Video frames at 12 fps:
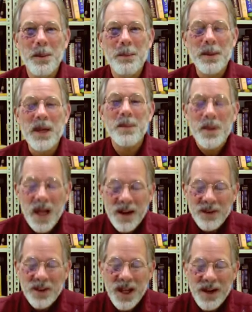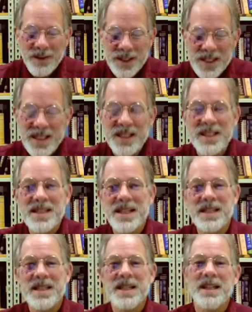People have loved to see the
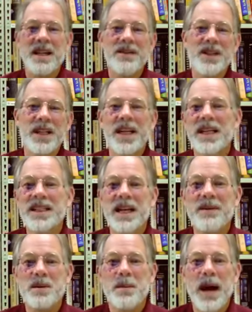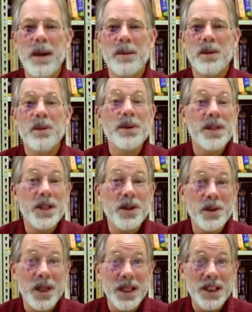1611 King James Bible. When the
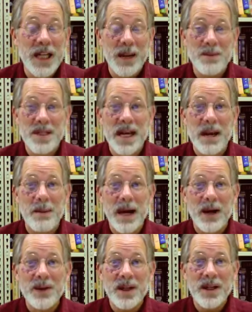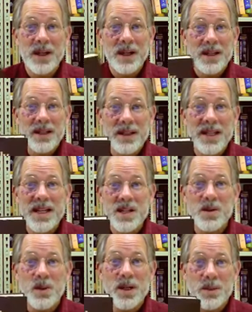New King James came out,
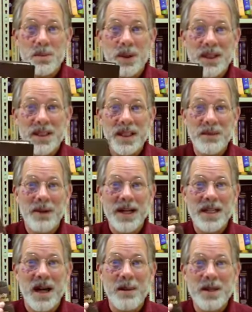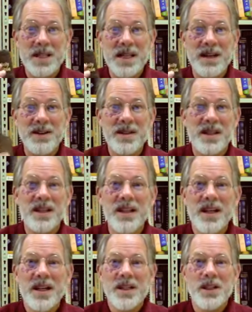this was printed by Thomas Nelson
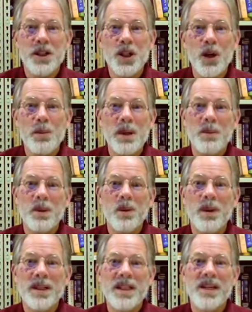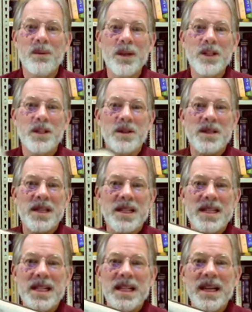to show people what the original
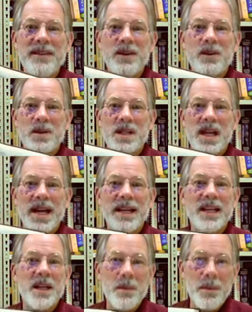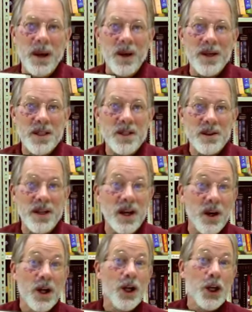1611 was like and compare it to
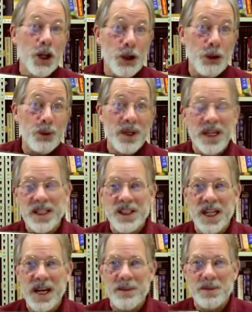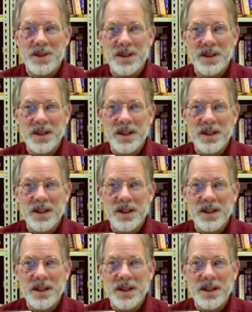their New King James.